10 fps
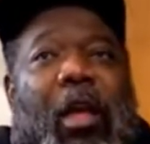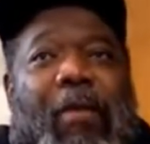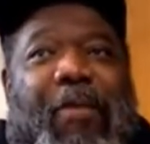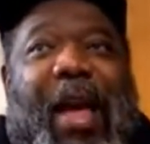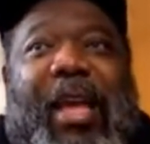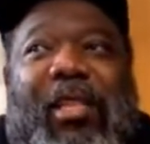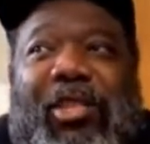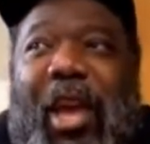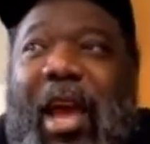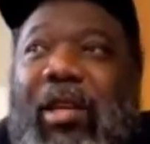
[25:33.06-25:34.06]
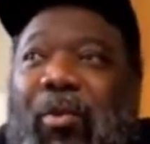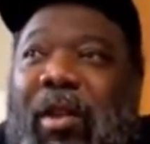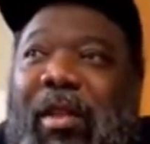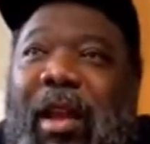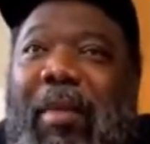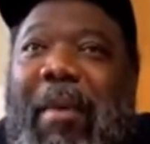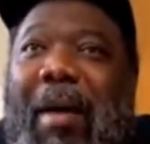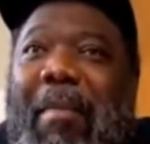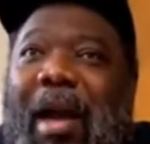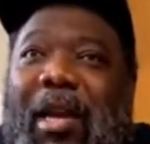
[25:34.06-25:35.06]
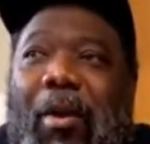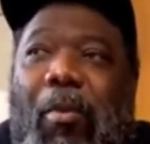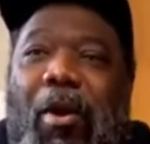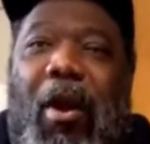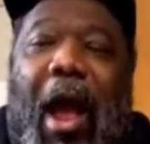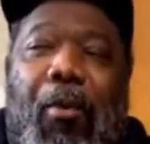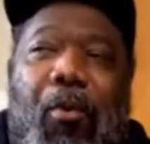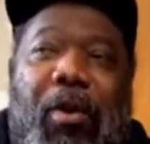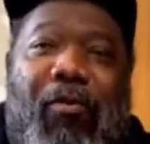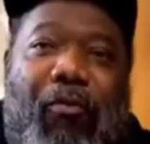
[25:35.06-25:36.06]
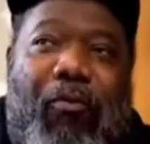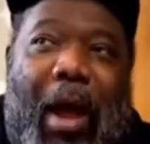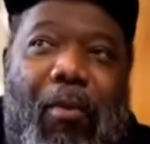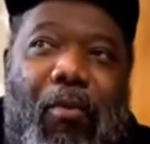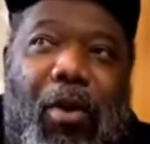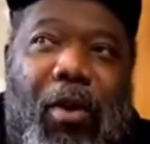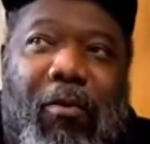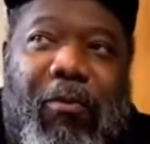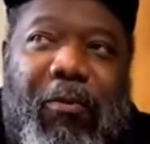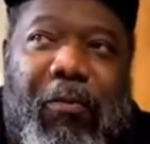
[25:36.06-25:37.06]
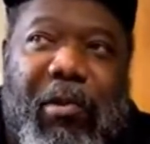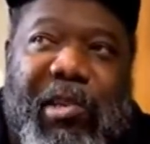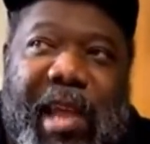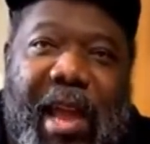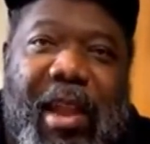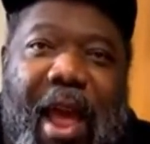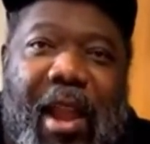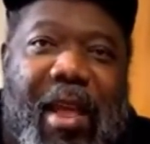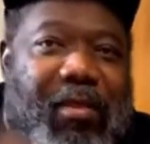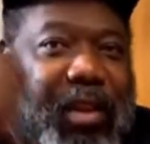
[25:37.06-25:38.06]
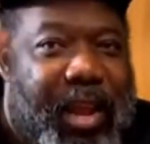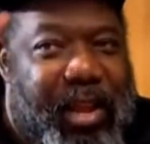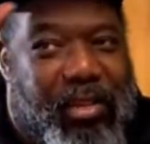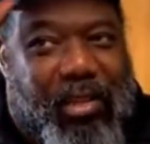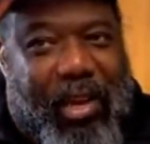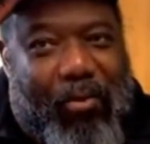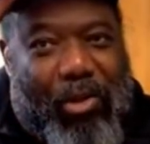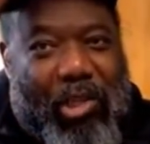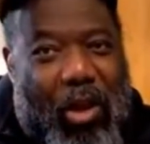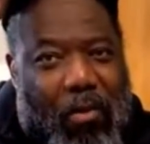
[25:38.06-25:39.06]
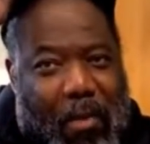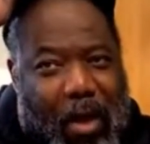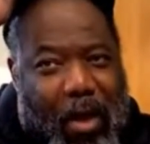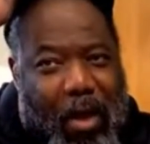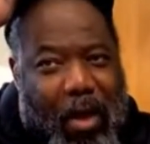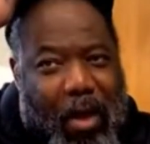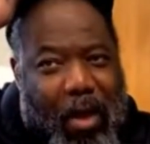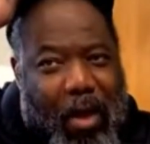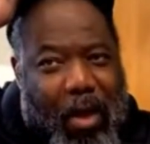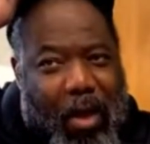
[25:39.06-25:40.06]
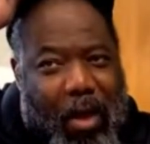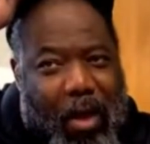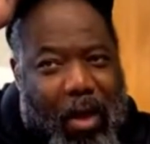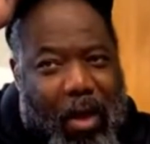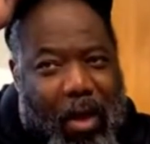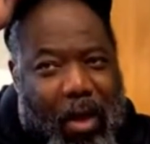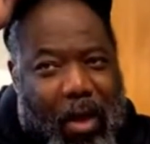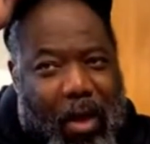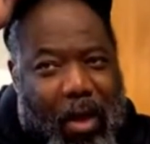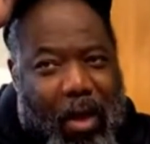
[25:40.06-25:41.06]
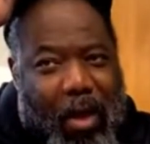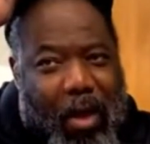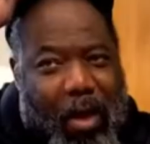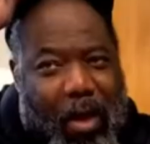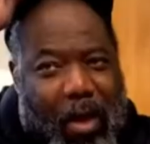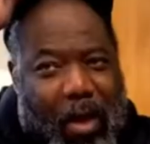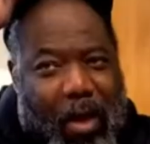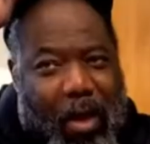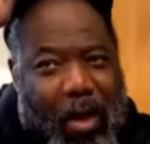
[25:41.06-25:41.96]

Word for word: If I could change one thing about my career, I would have. I would have sat down after that incident with Shawn Michaels and thought the whole thing through,